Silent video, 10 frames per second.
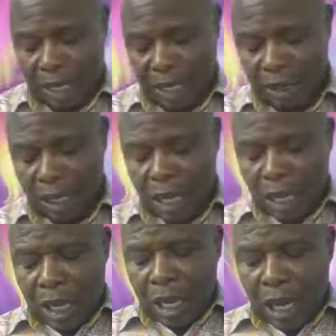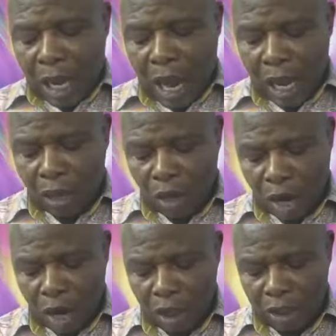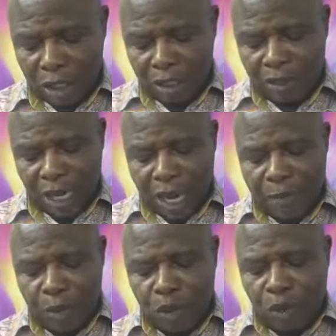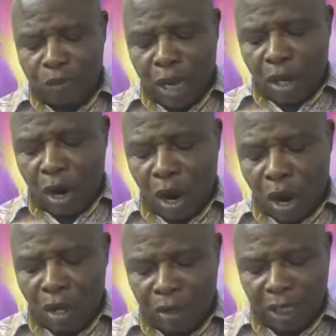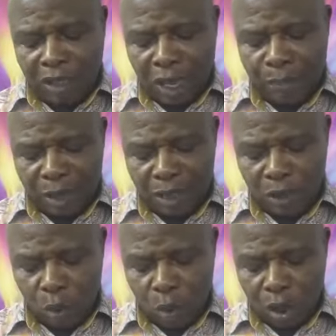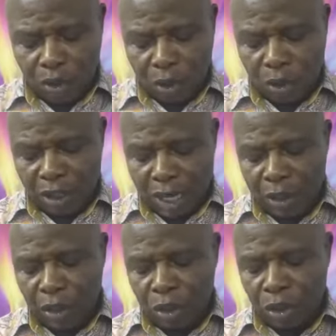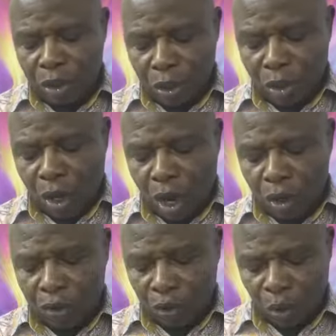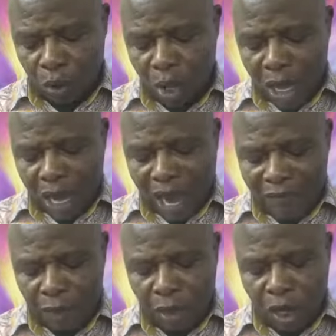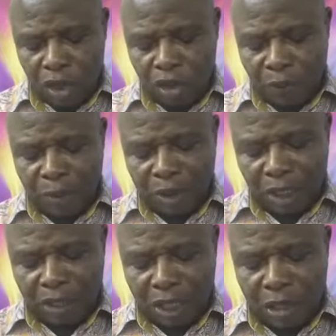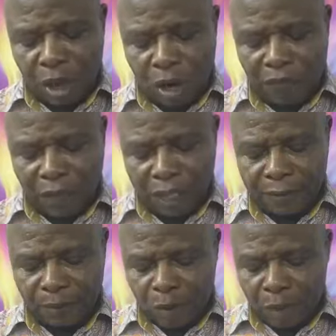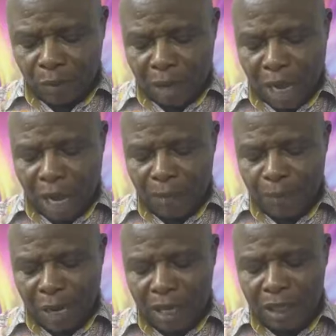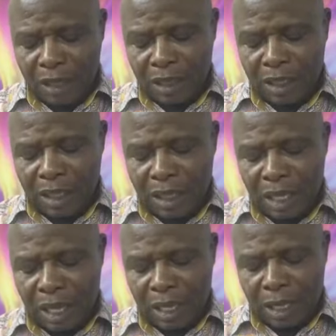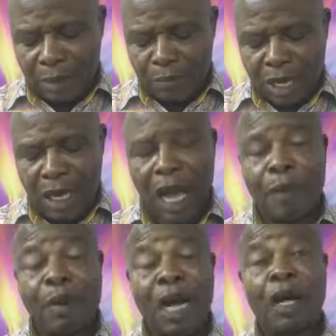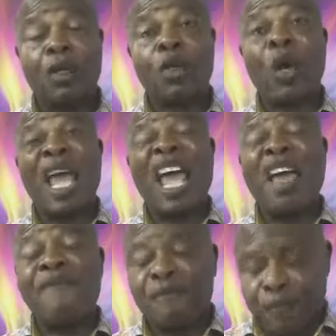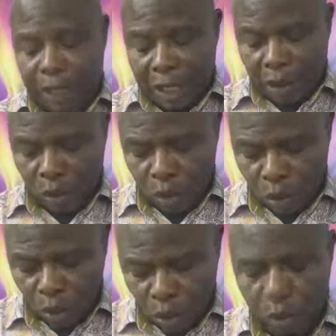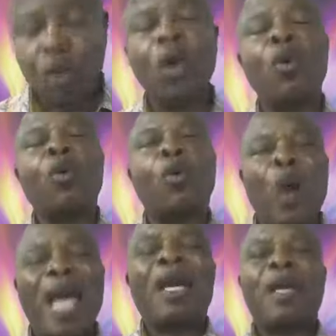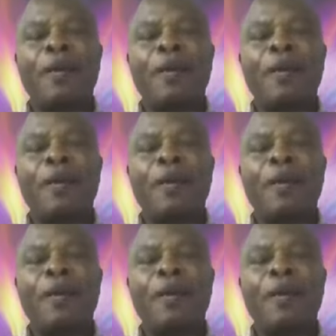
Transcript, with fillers: 8, and God is able to make all grace abound towards you, that you also, having all sufficiency in all things, may abound, may abound to every good work.